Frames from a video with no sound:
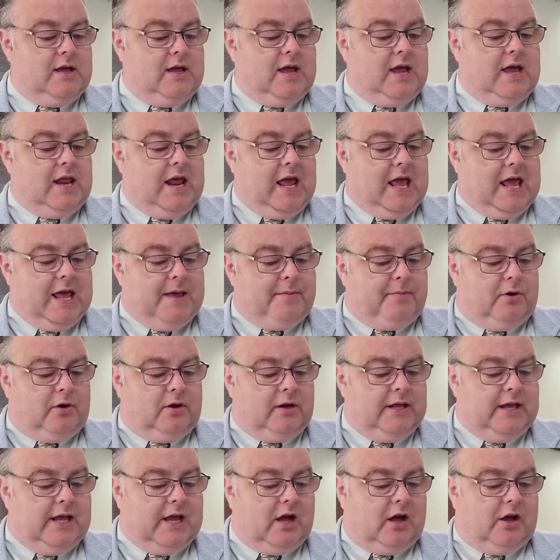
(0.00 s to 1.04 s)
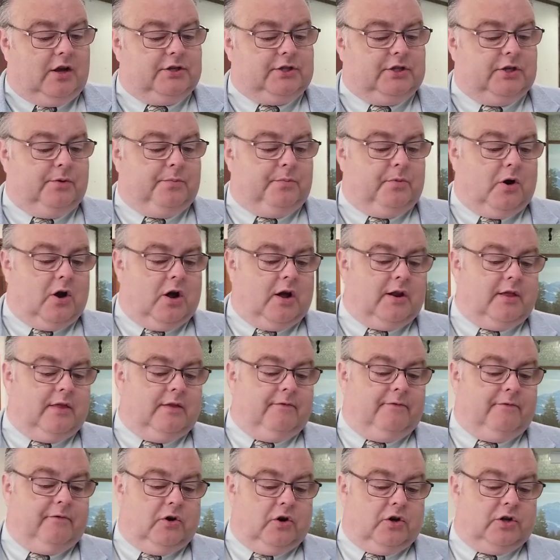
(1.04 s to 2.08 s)
And Abel he also brought of
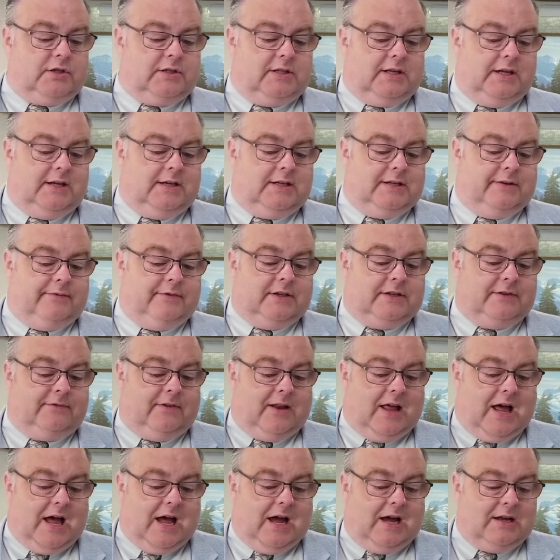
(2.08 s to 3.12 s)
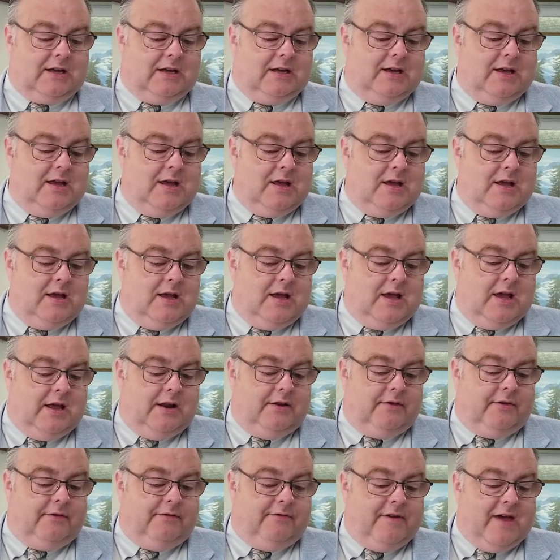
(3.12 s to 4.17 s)
the firstlings of his flock and
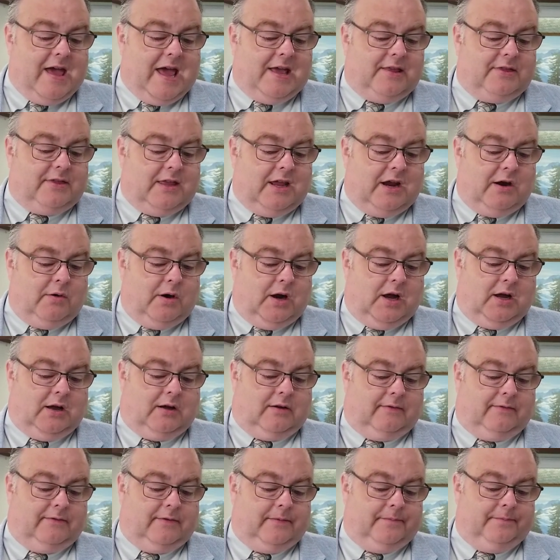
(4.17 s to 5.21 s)
of the fat thereof.